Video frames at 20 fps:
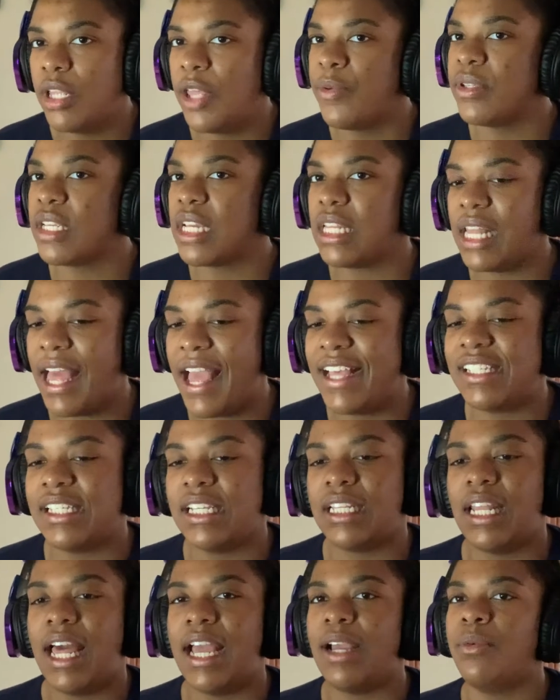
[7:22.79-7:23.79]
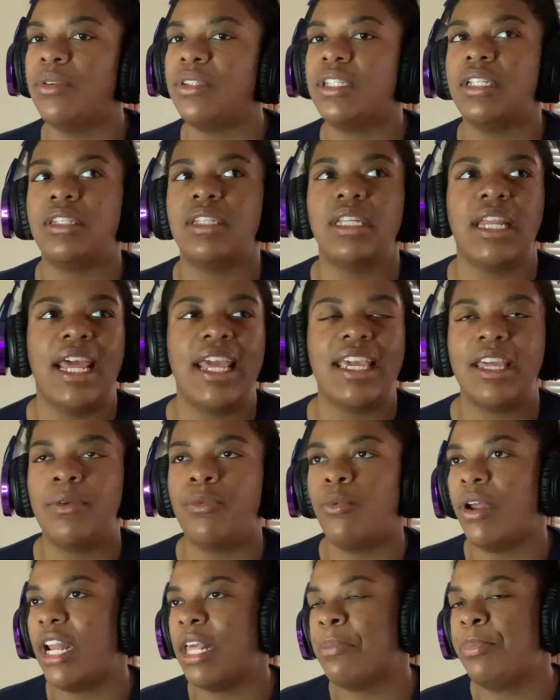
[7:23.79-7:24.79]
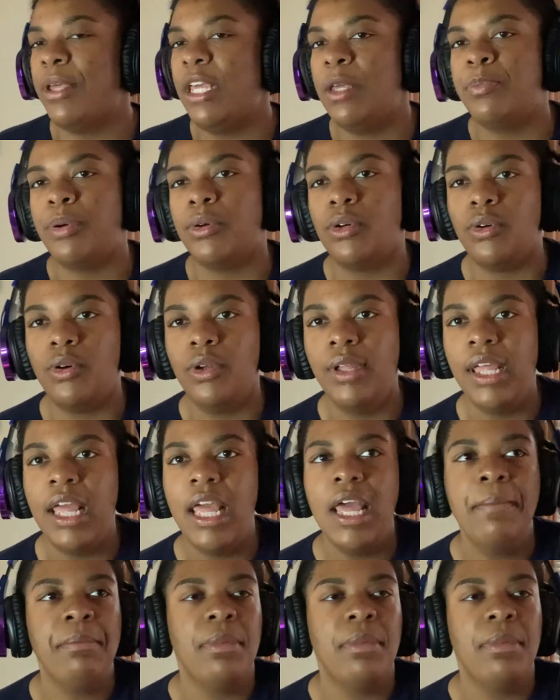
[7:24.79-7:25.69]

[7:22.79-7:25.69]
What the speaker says: it was a classic, like, with the naked running people